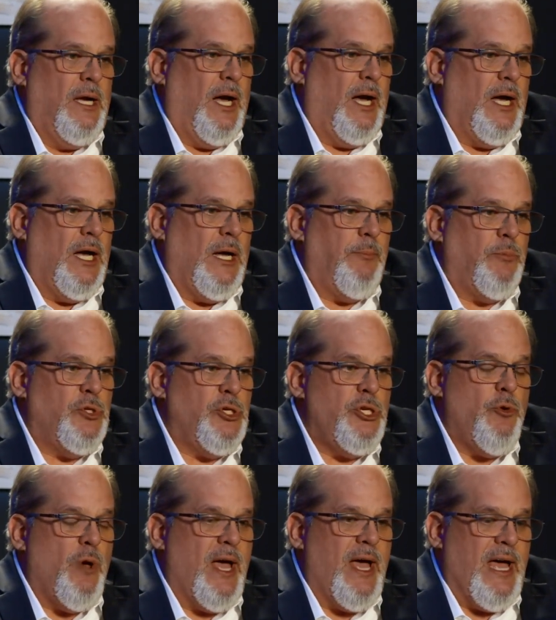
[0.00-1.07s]
Um, do
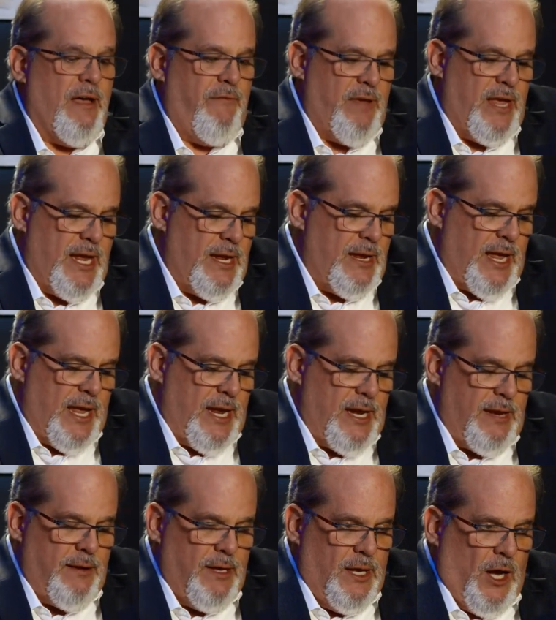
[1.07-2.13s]
you have a,
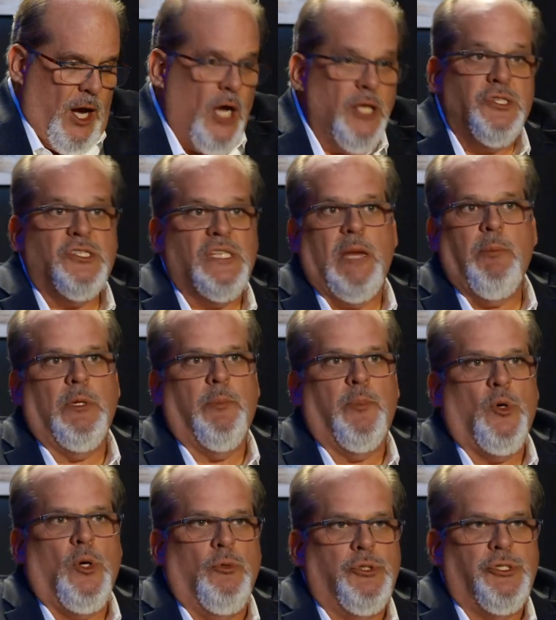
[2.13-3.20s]
a unstable
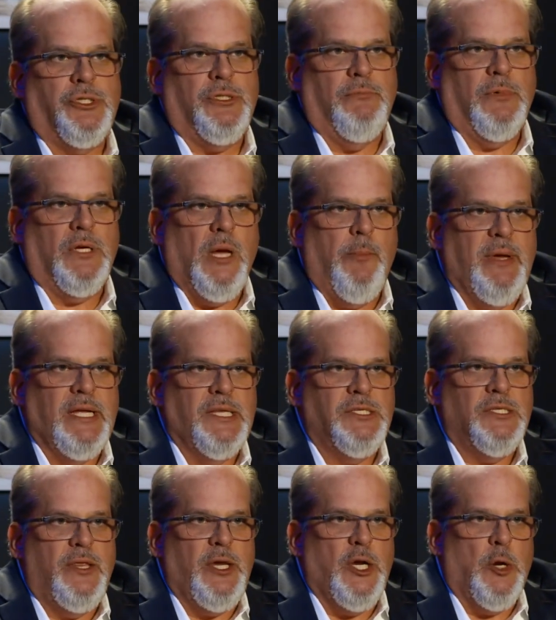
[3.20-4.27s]
approach coming
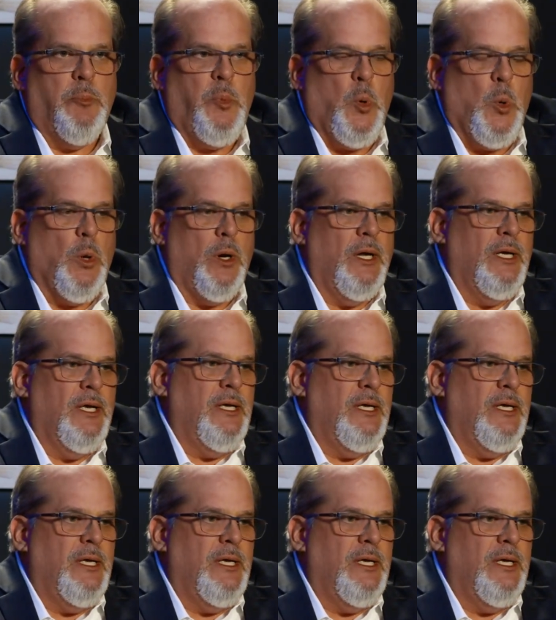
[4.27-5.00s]
into the airport?